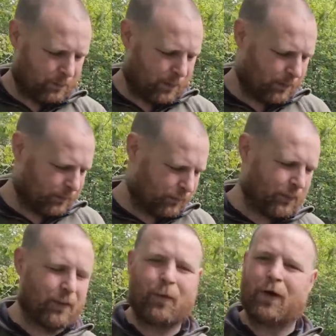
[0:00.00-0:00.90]
Probably
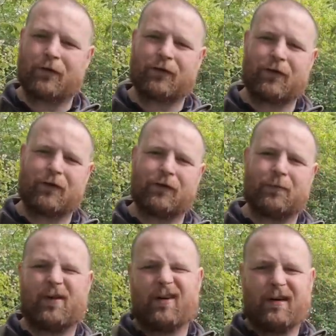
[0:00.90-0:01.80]
two worst colours,
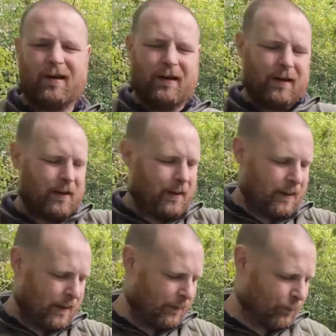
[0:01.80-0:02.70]
but
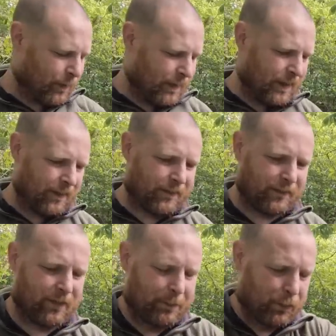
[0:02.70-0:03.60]
it is what it is.
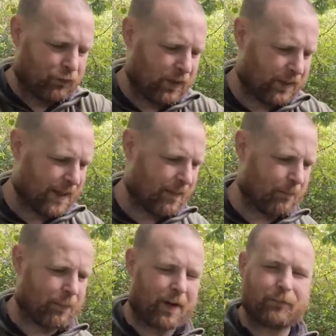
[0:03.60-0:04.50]
It's a budget camp.